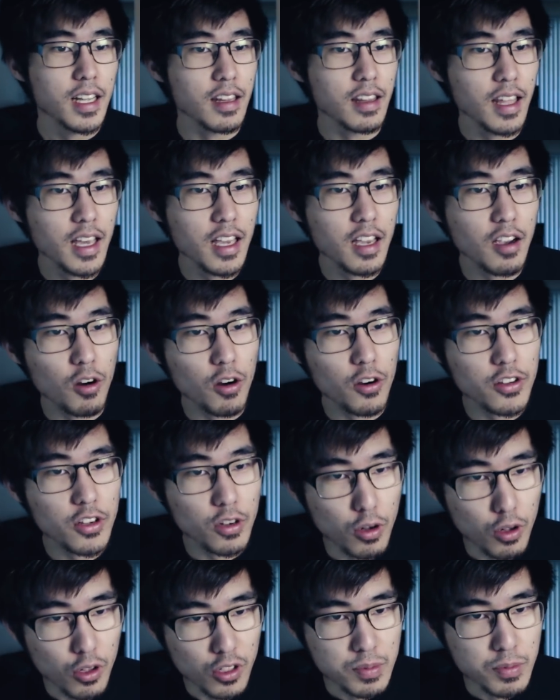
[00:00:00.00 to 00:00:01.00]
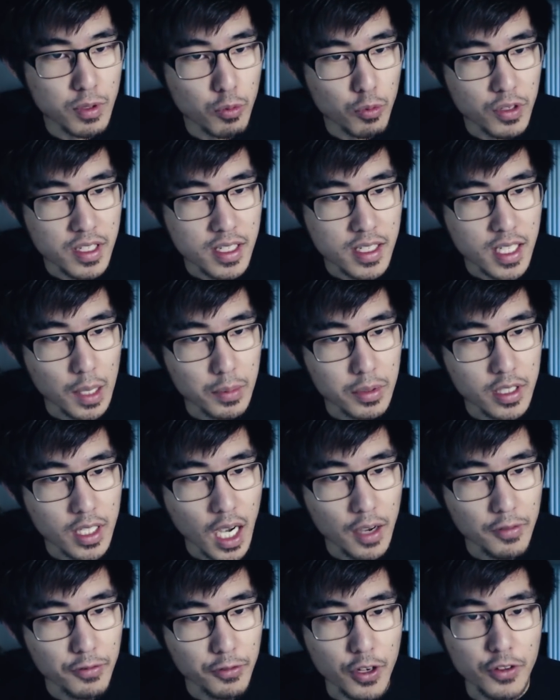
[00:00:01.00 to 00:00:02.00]
They are your ultimate one-stop shop
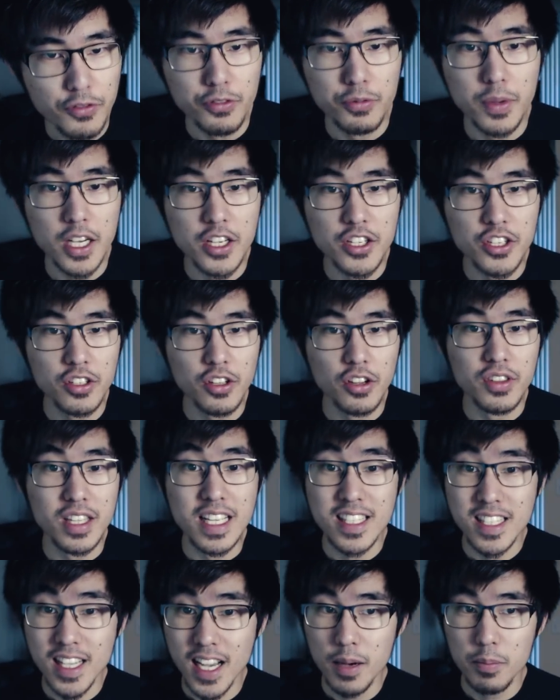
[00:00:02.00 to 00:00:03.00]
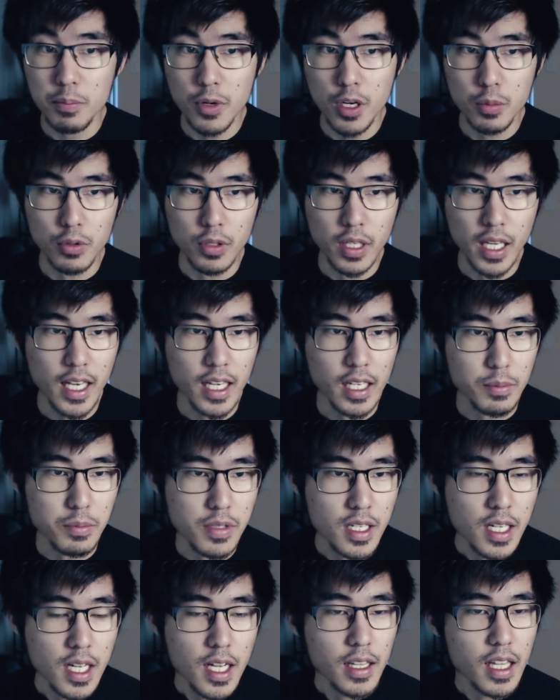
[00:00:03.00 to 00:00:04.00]
for information on the top mobile games.
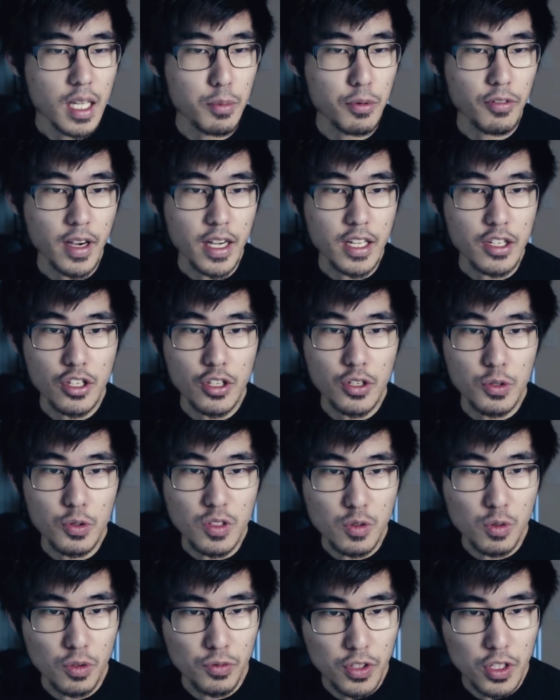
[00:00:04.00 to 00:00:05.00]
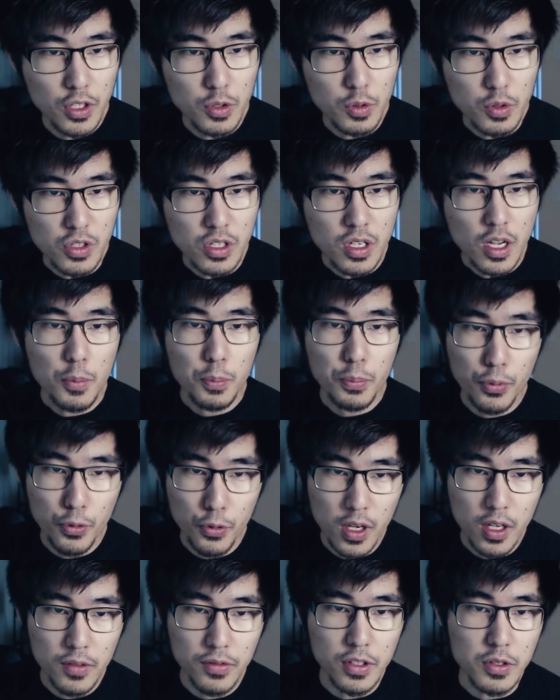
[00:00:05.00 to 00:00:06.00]
They provide news, reviews,
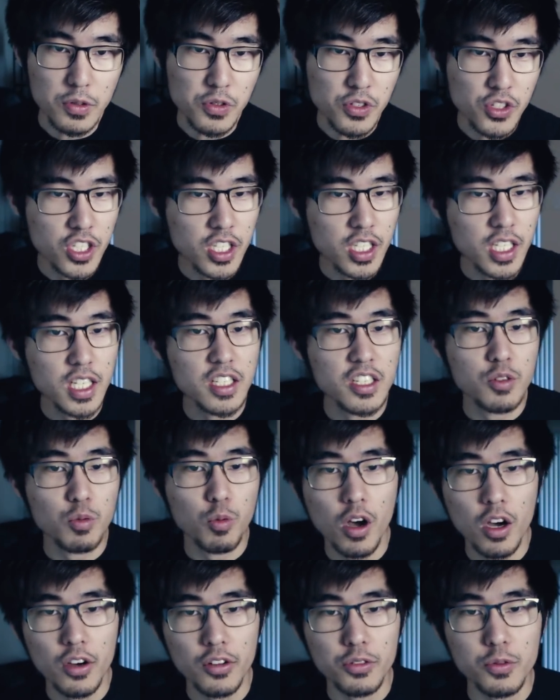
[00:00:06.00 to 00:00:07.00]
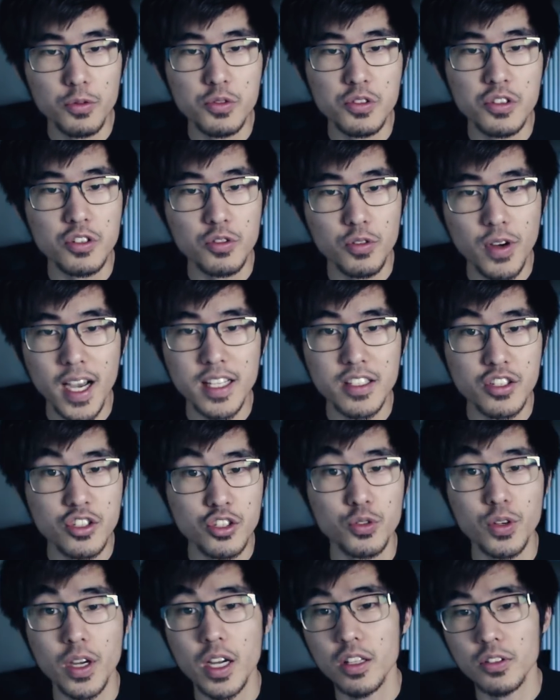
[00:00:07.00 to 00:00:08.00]
previews, cheats, walkthroughs, strats,
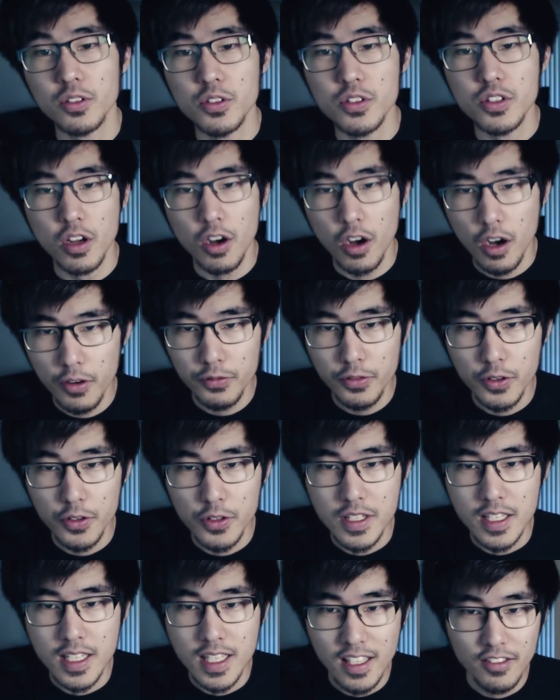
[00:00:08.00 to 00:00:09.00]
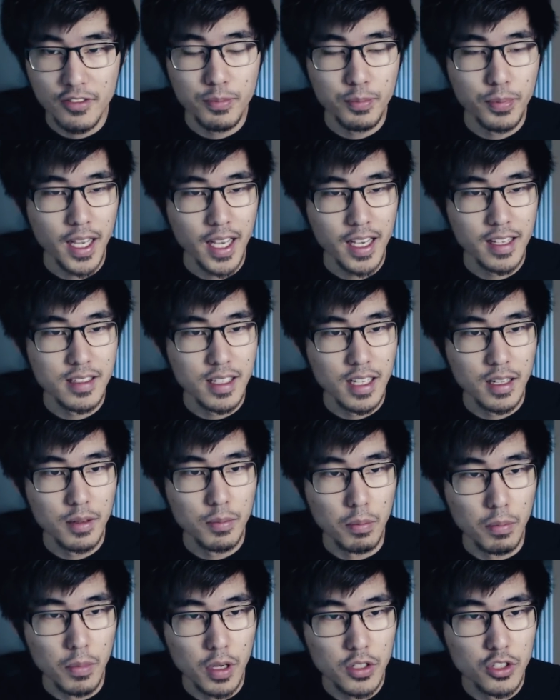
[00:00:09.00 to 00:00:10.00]
trailers, offers, gift packs, and
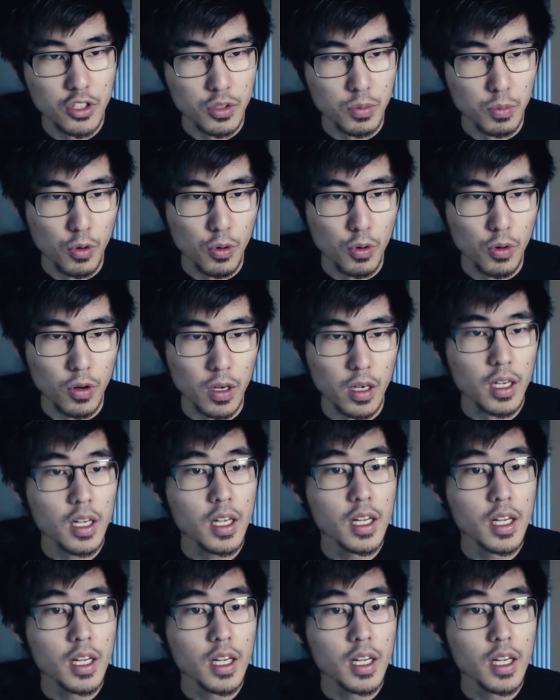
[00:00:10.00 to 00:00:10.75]
much more.